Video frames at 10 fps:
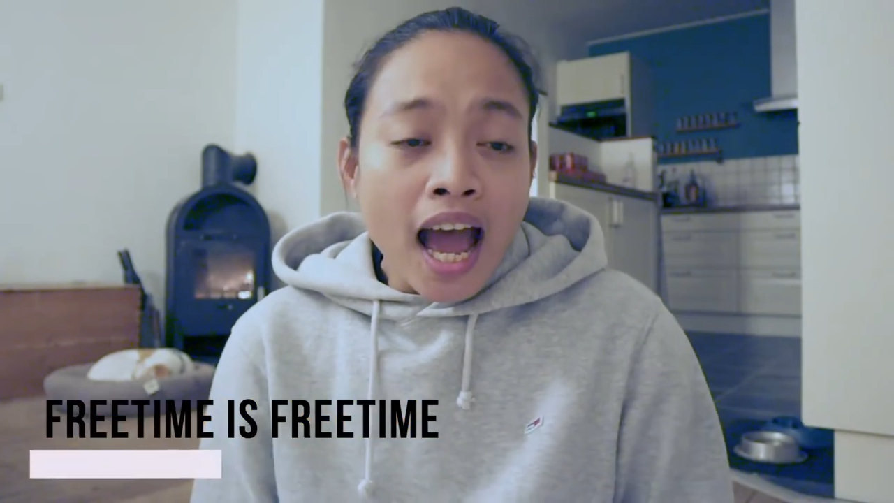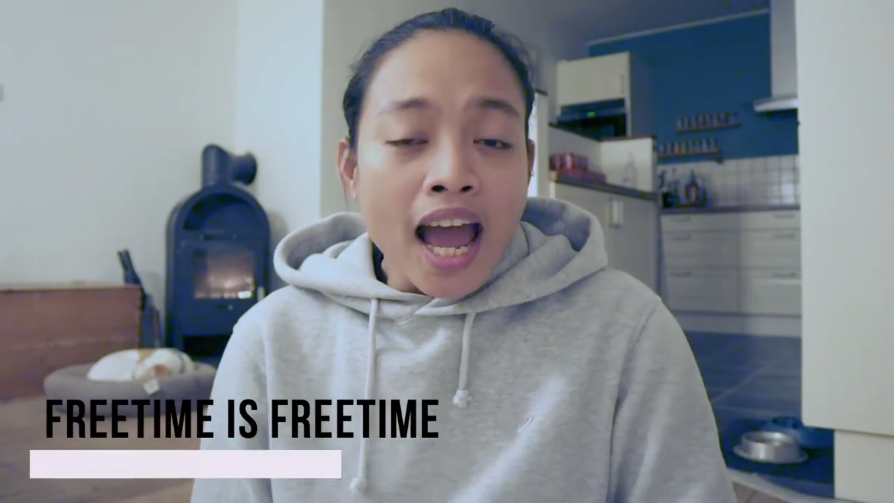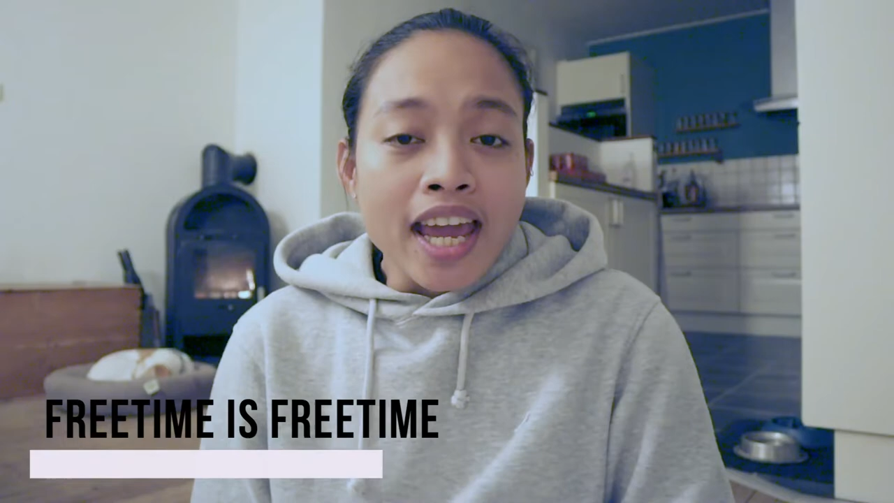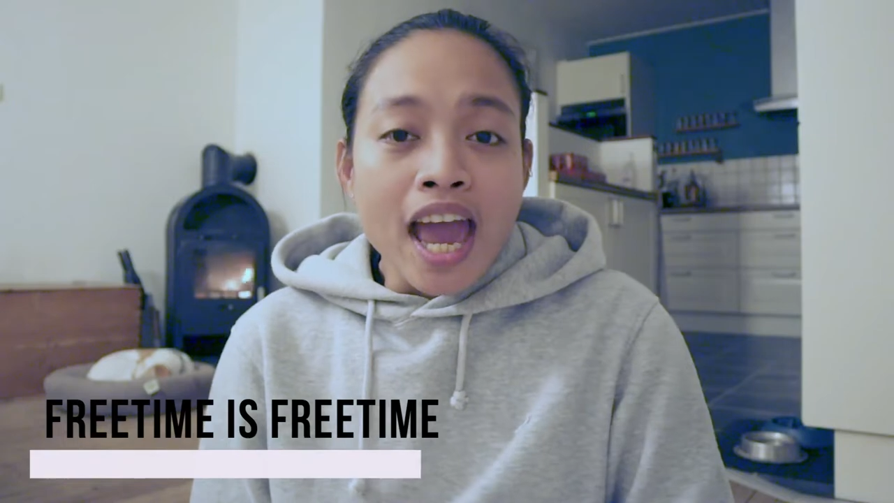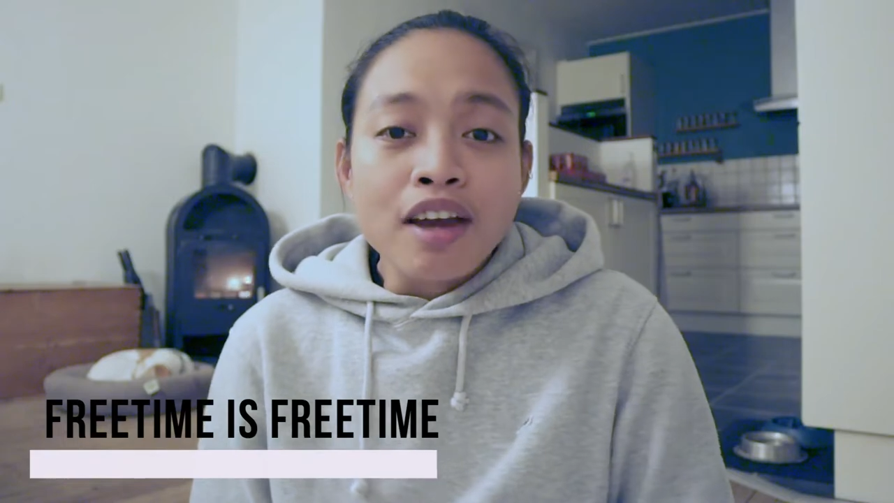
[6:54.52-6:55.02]

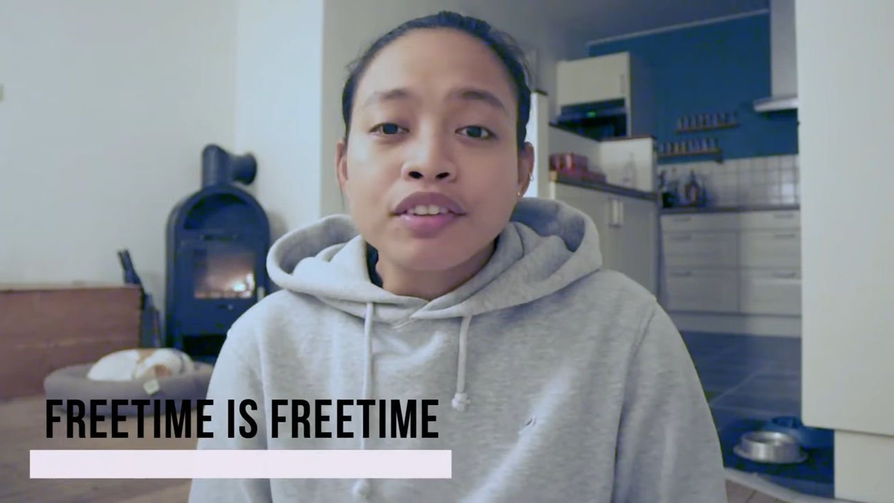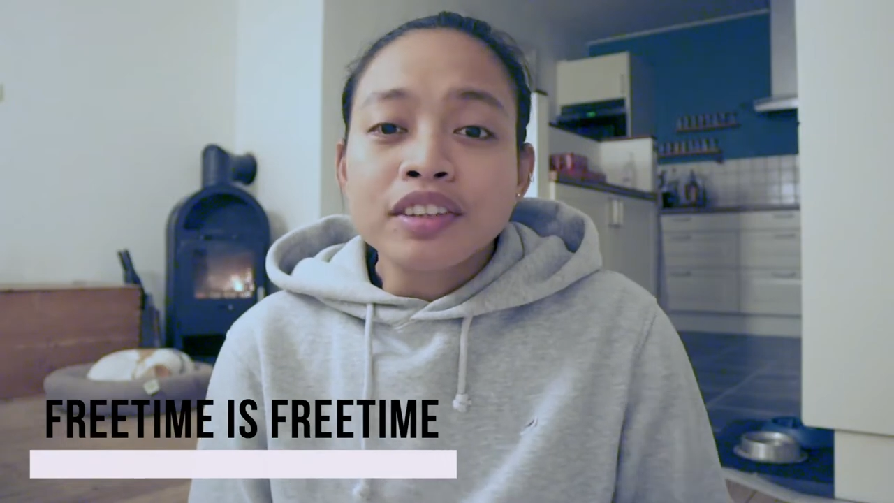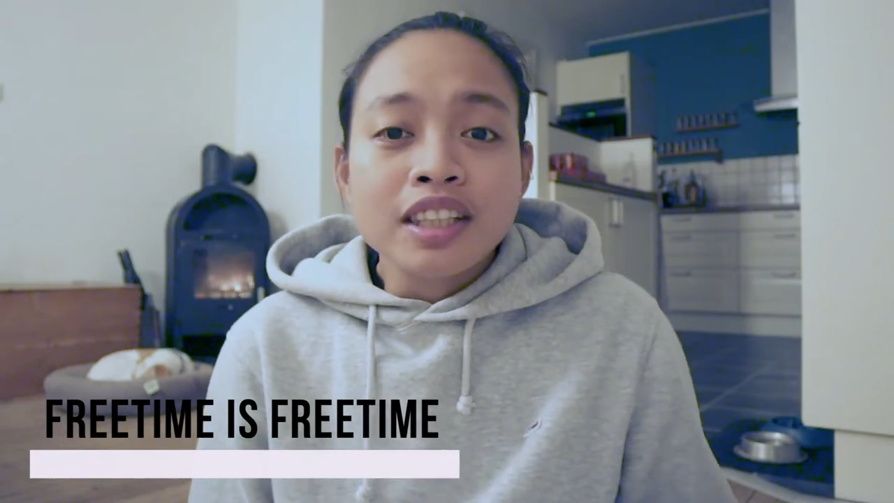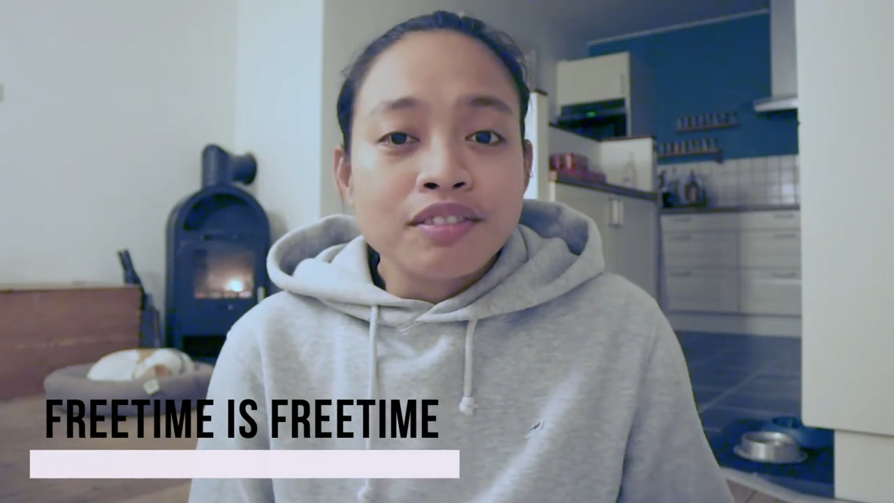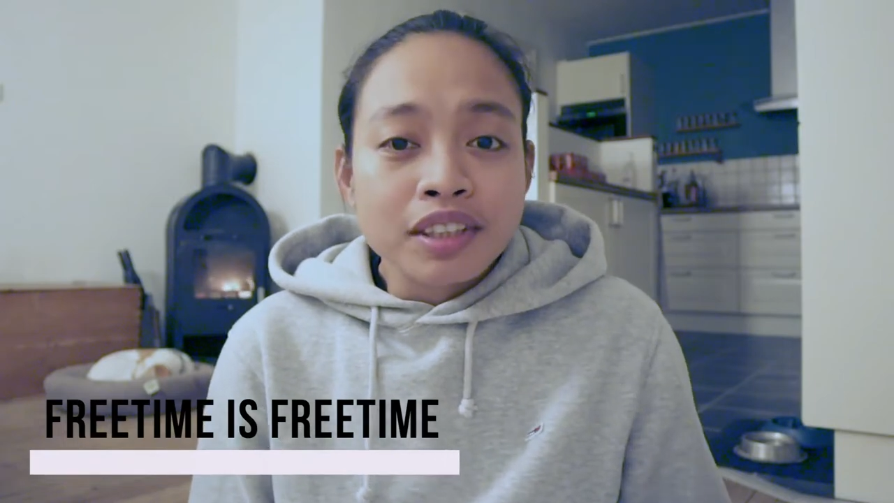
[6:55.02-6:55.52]
I
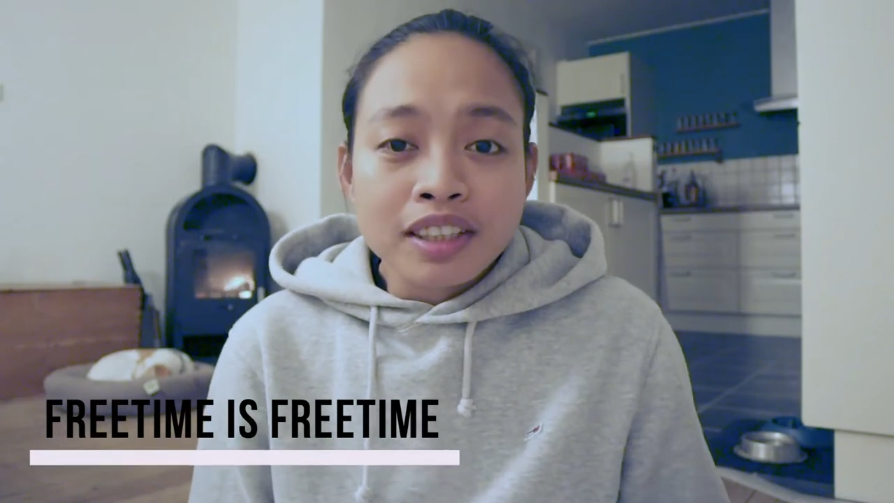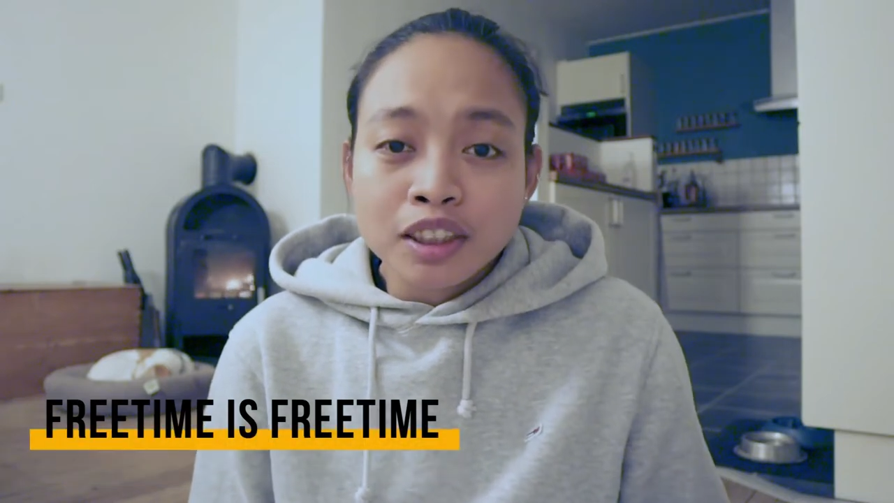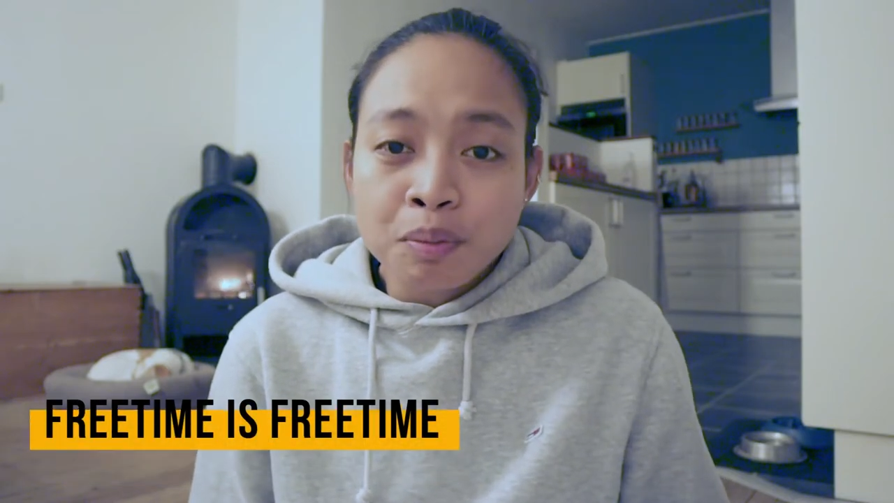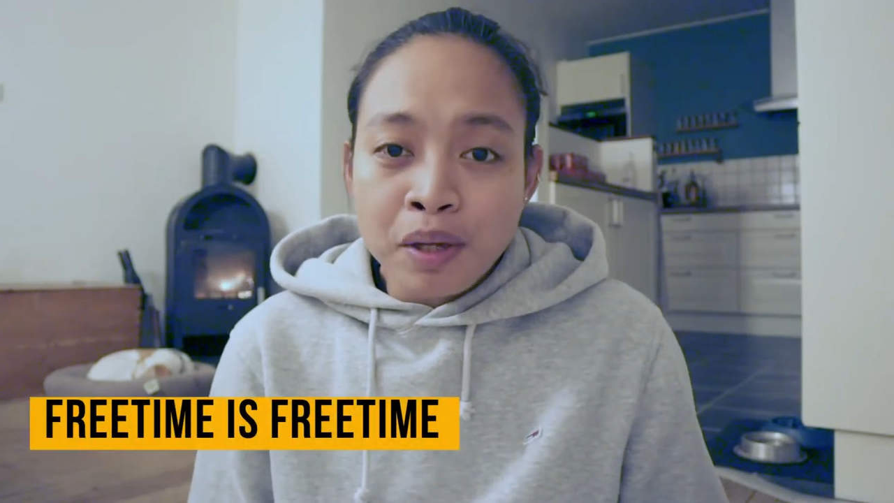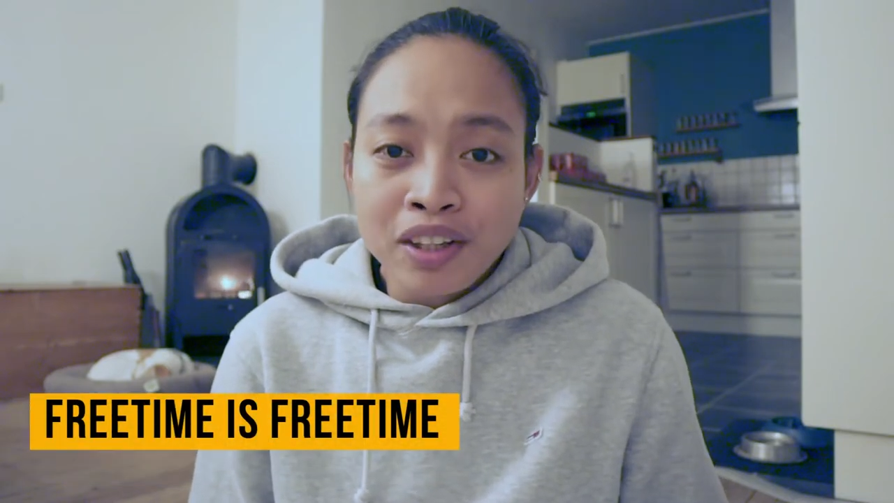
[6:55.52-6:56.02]
haven't even
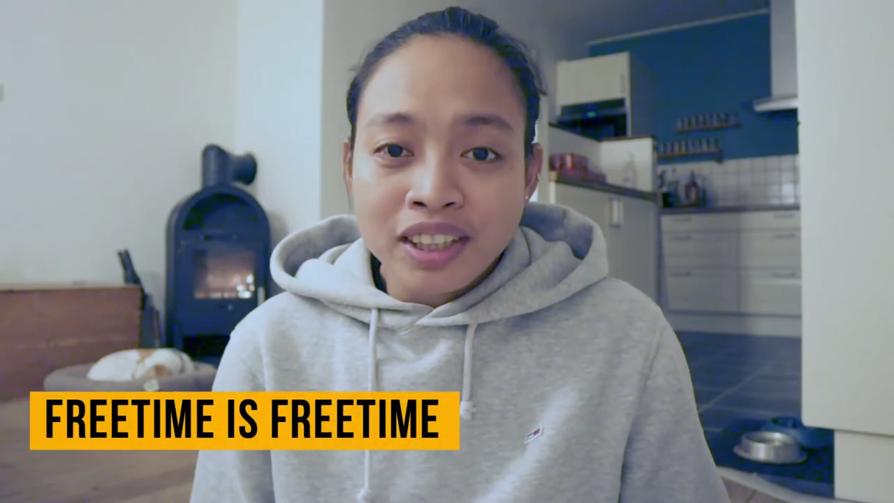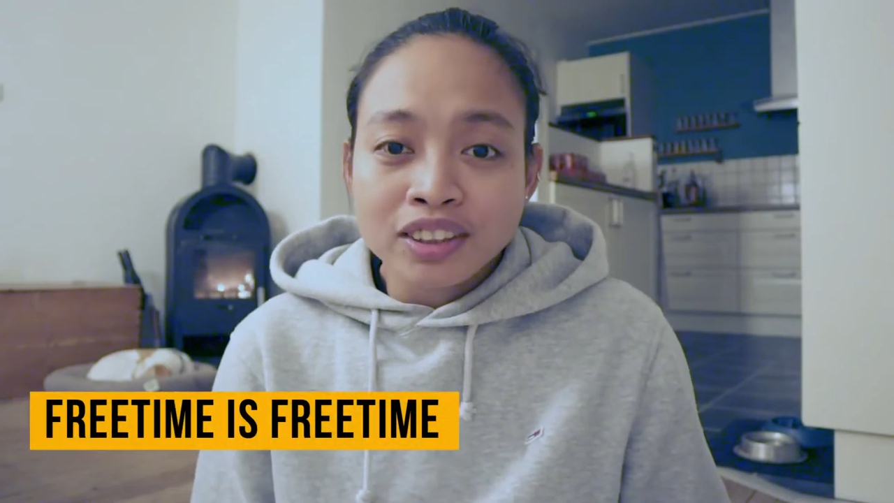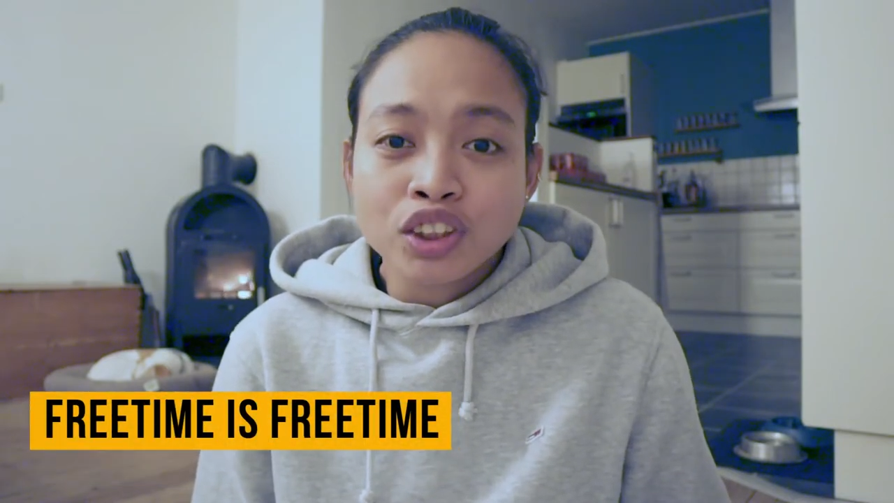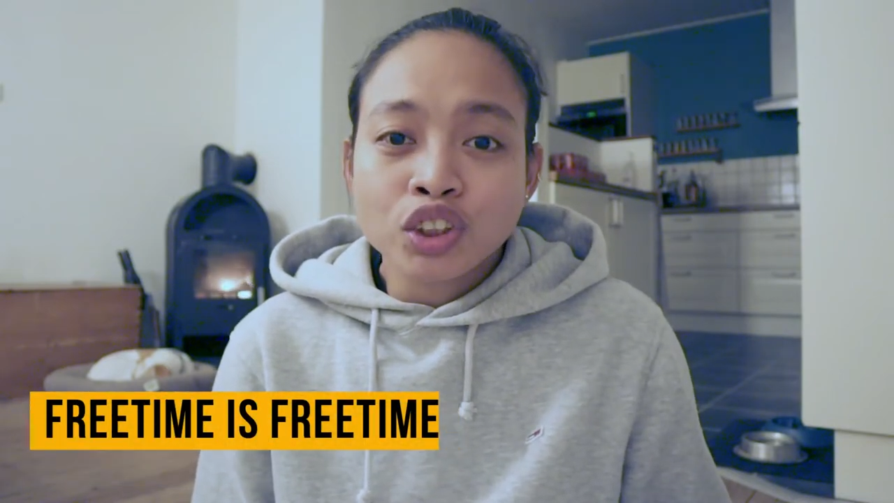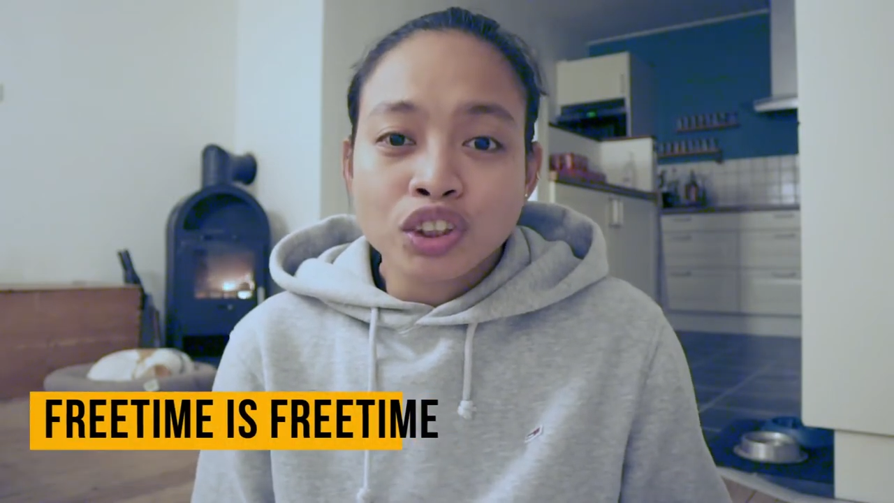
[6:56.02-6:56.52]

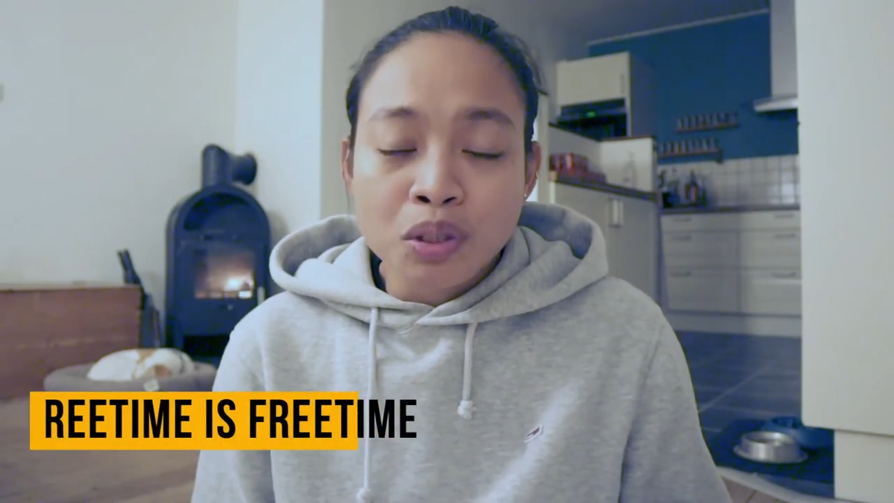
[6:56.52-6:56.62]
experienced